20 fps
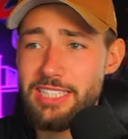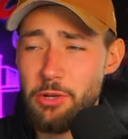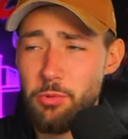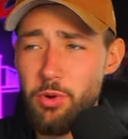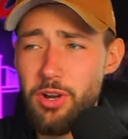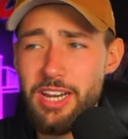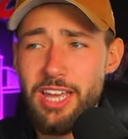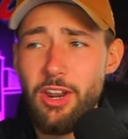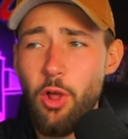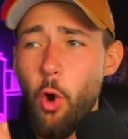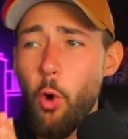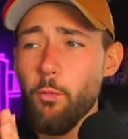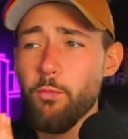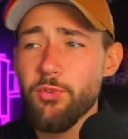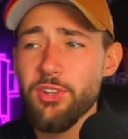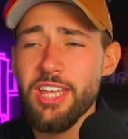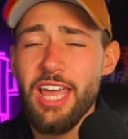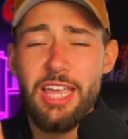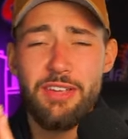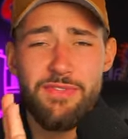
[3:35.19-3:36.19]
and we're going to get
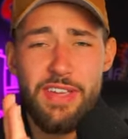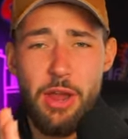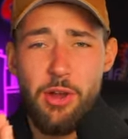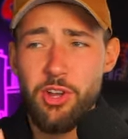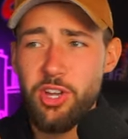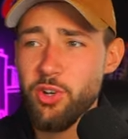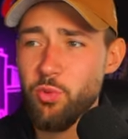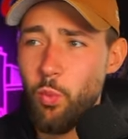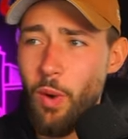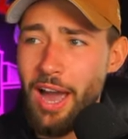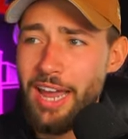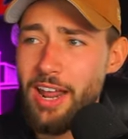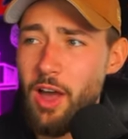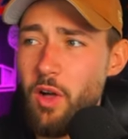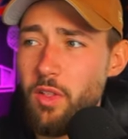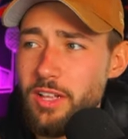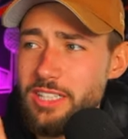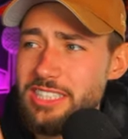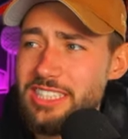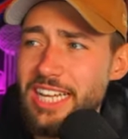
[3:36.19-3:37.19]
hopefully a very good
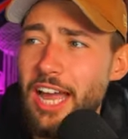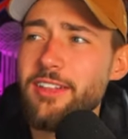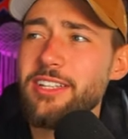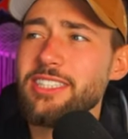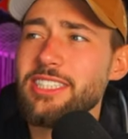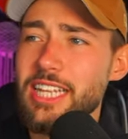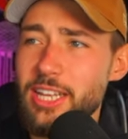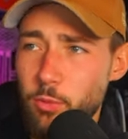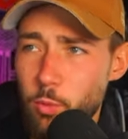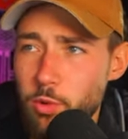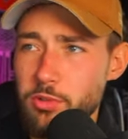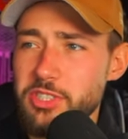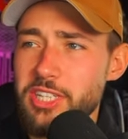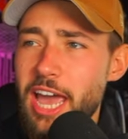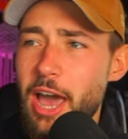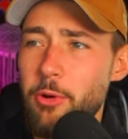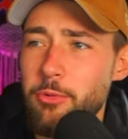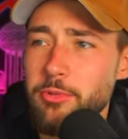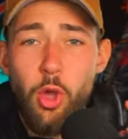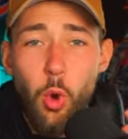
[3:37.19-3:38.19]
wideout. Let's see how this thing rolls
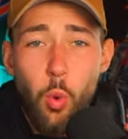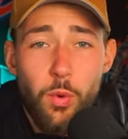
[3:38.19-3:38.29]
out.